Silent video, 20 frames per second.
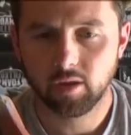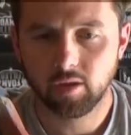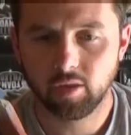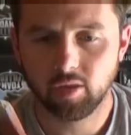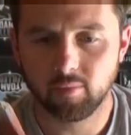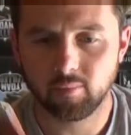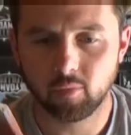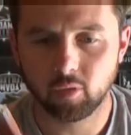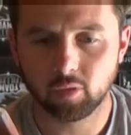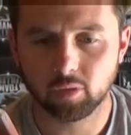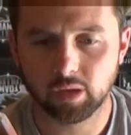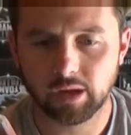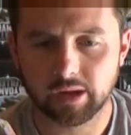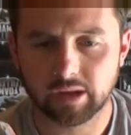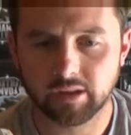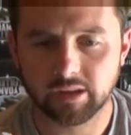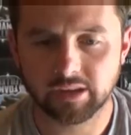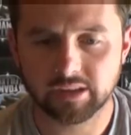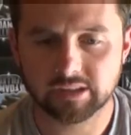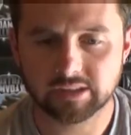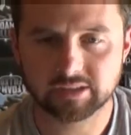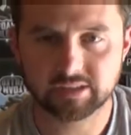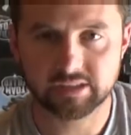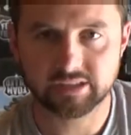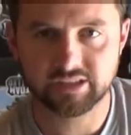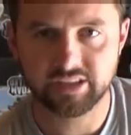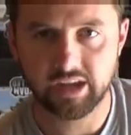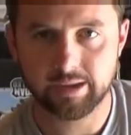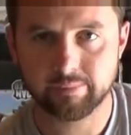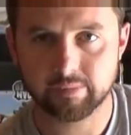the more likely it is to
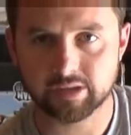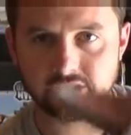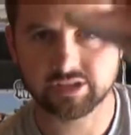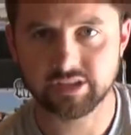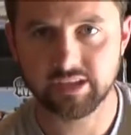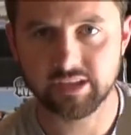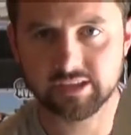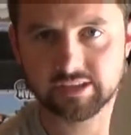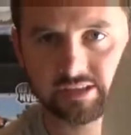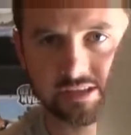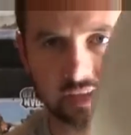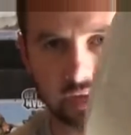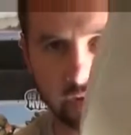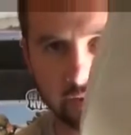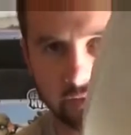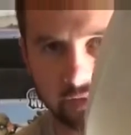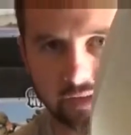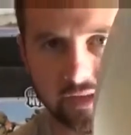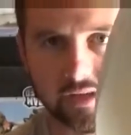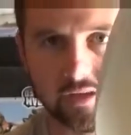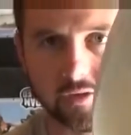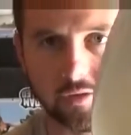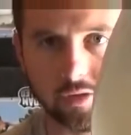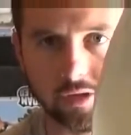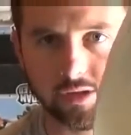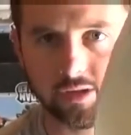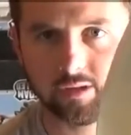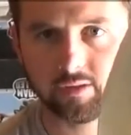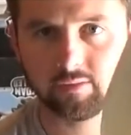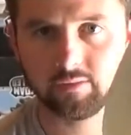damage the inside of the
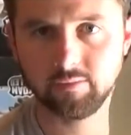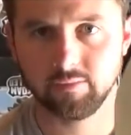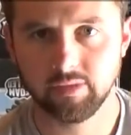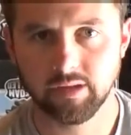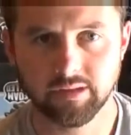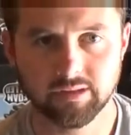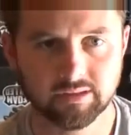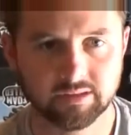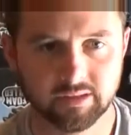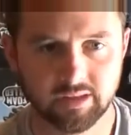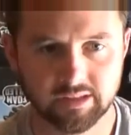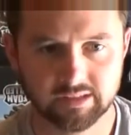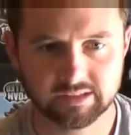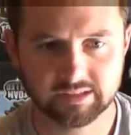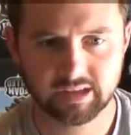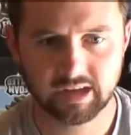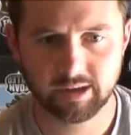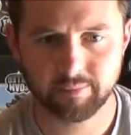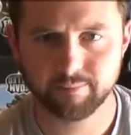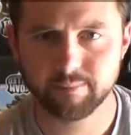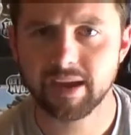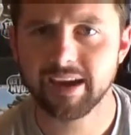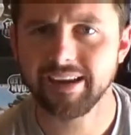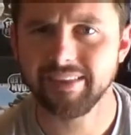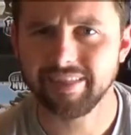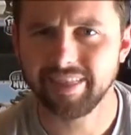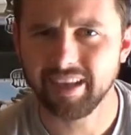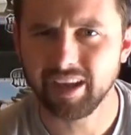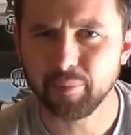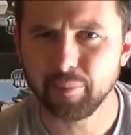decoy. It's not
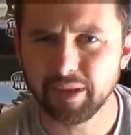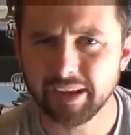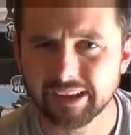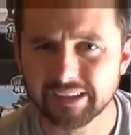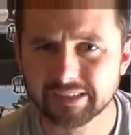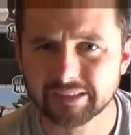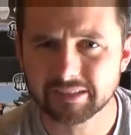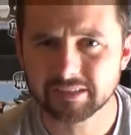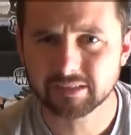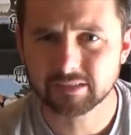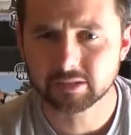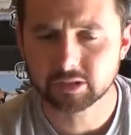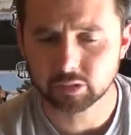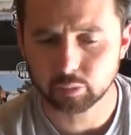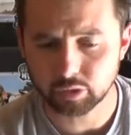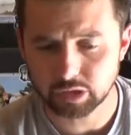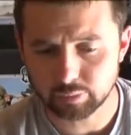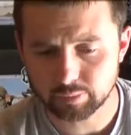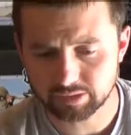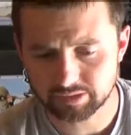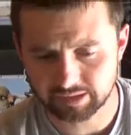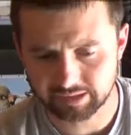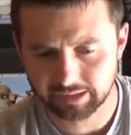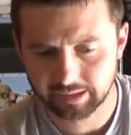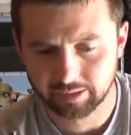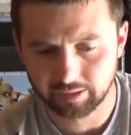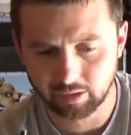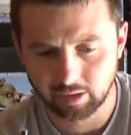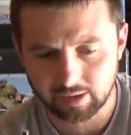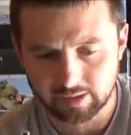made the best, so when you put the
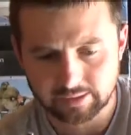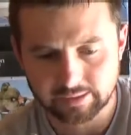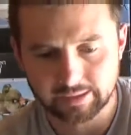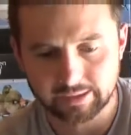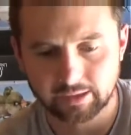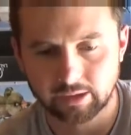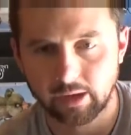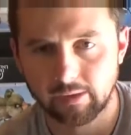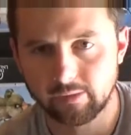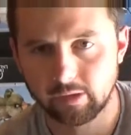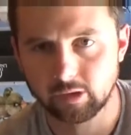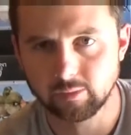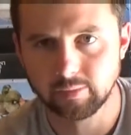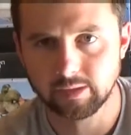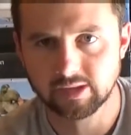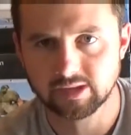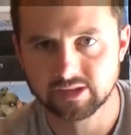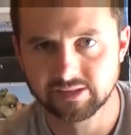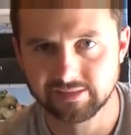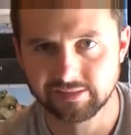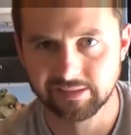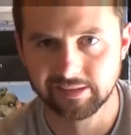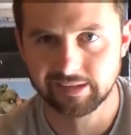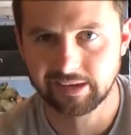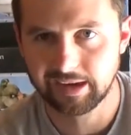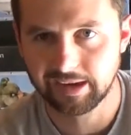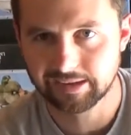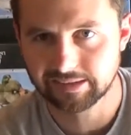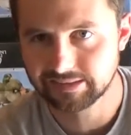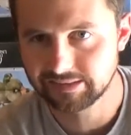head on and take it off a whole bunch, it
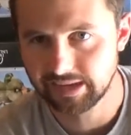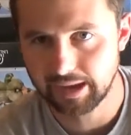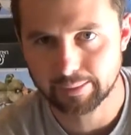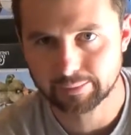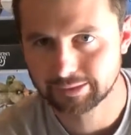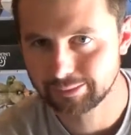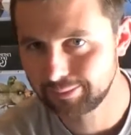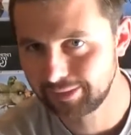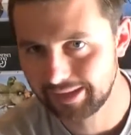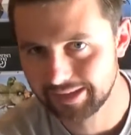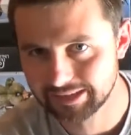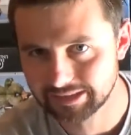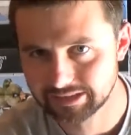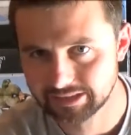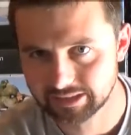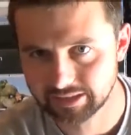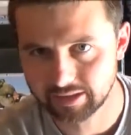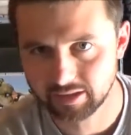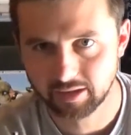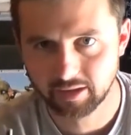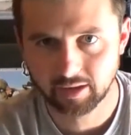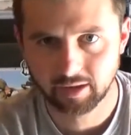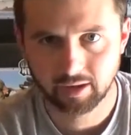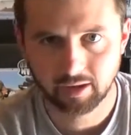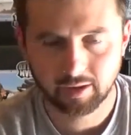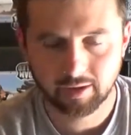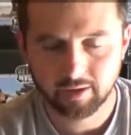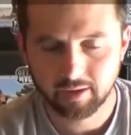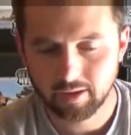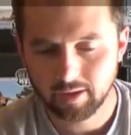kind of snaps the plastic.
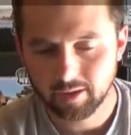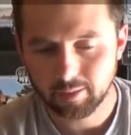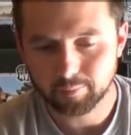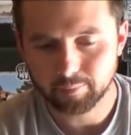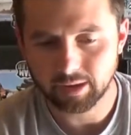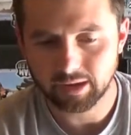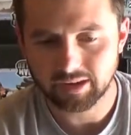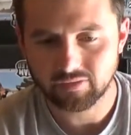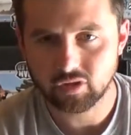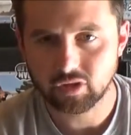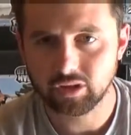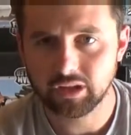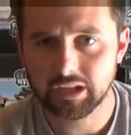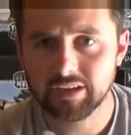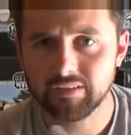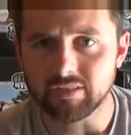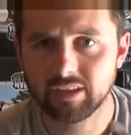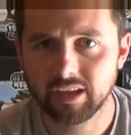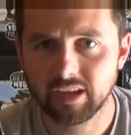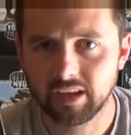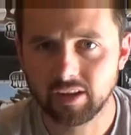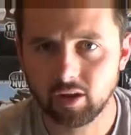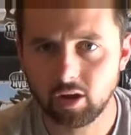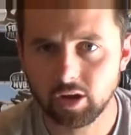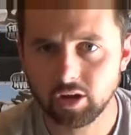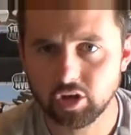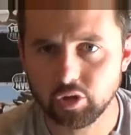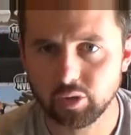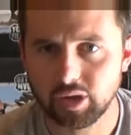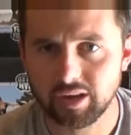But if you leave the head
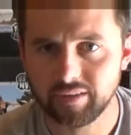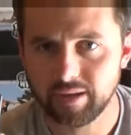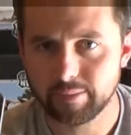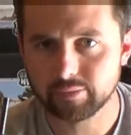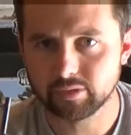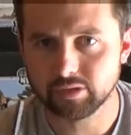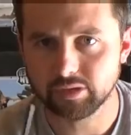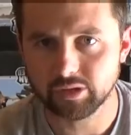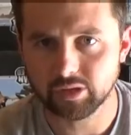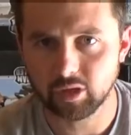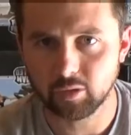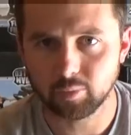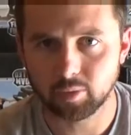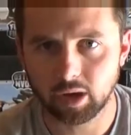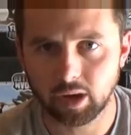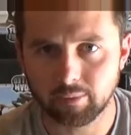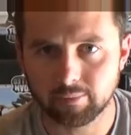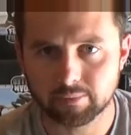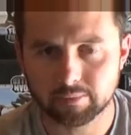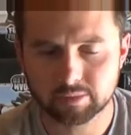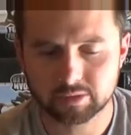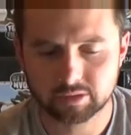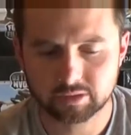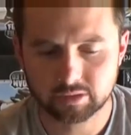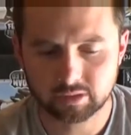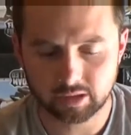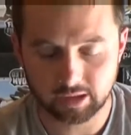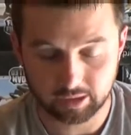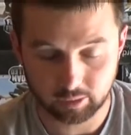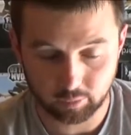on, you have absolutely no problems.
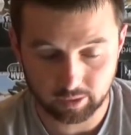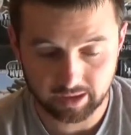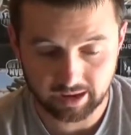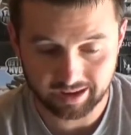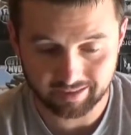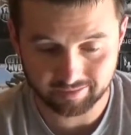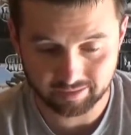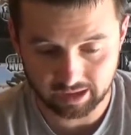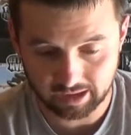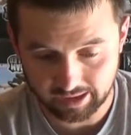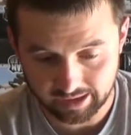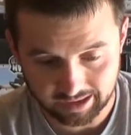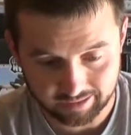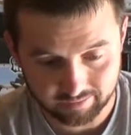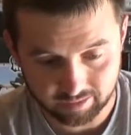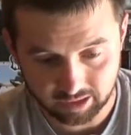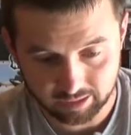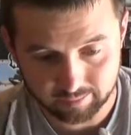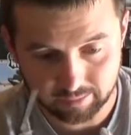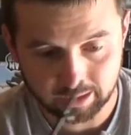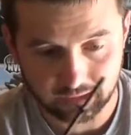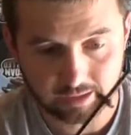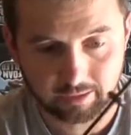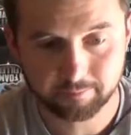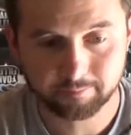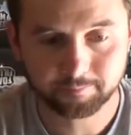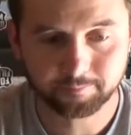Like, we have not had very many.